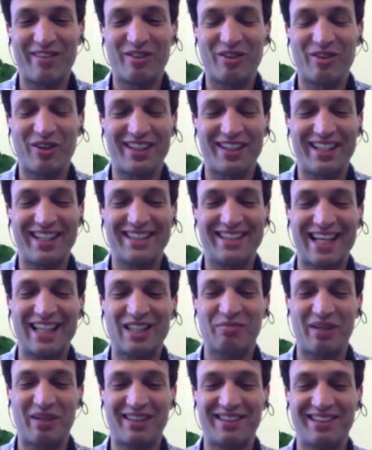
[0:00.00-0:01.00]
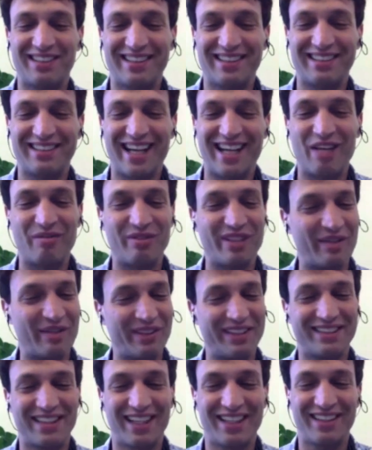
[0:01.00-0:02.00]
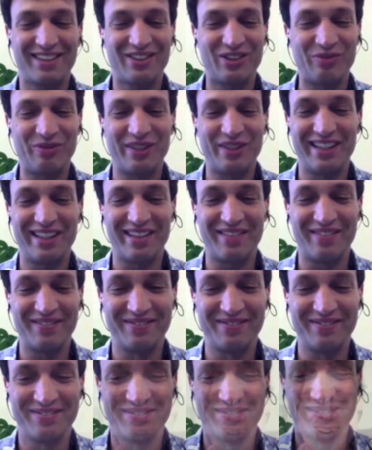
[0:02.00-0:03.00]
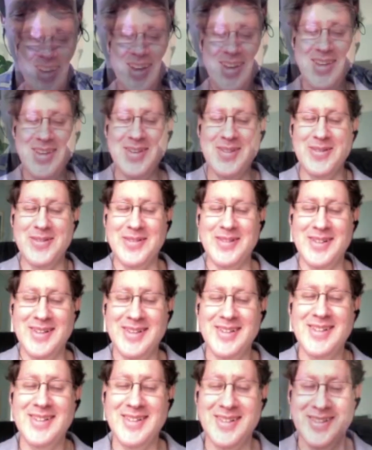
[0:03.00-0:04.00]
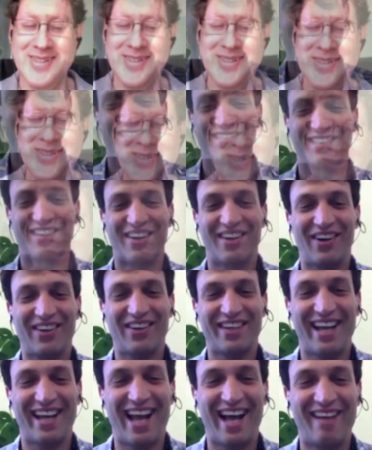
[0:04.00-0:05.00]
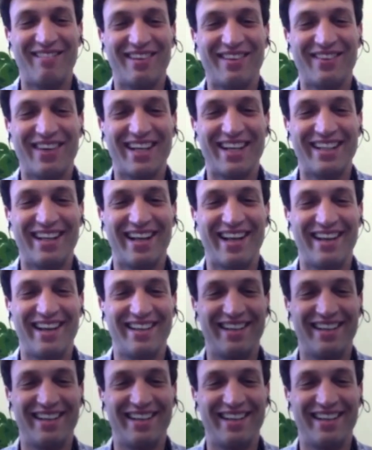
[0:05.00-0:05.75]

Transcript: everyone is as passionate as I am, and I'm excited to meet them. Thank you. Okay, have a great day,